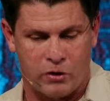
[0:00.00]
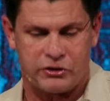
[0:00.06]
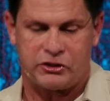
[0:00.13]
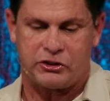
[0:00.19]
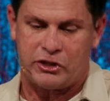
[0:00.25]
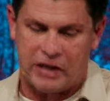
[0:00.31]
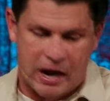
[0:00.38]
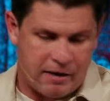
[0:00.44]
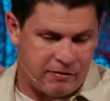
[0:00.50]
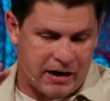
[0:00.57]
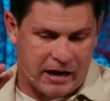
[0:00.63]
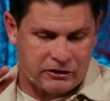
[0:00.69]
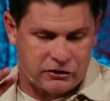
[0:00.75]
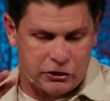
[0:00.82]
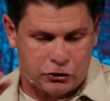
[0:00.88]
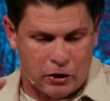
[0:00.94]
David
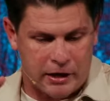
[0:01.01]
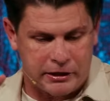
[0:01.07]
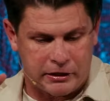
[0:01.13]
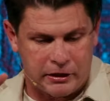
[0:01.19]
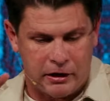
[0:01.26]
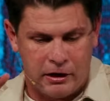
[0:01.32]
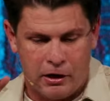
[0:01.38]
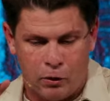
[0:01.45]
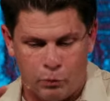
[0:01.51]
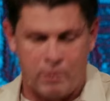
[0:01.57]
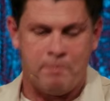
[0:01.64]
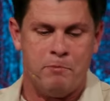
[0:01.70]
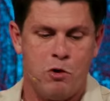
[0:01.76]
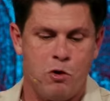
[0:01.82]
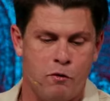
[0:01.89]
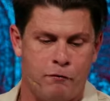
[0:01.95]
actually tried to
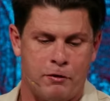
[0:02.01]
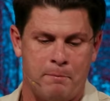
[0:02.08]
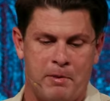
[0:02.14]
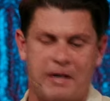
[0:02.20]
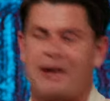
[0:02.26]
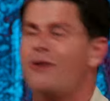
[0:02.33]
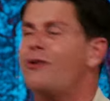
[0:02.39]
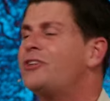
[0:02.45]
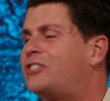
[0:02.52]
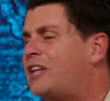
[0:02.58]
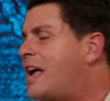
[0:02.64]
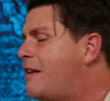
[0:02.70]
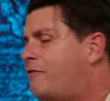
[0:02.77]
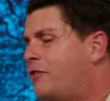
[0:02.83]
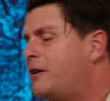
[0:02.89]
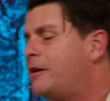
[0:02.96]
remove him. But here is
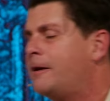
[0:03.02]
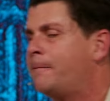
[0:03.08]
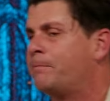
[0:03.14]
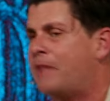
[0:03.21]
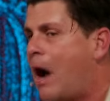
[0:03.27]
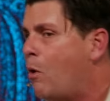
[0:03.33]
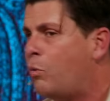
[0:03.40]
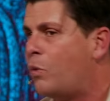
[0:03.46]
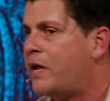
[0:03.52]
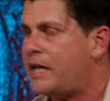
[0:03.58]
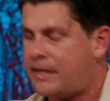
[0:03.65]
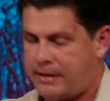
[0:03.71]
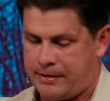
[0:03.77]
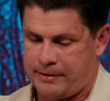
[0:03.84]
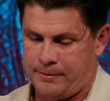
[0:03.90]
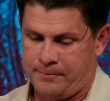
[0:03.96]
David, now
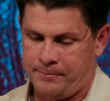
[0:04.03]
weak.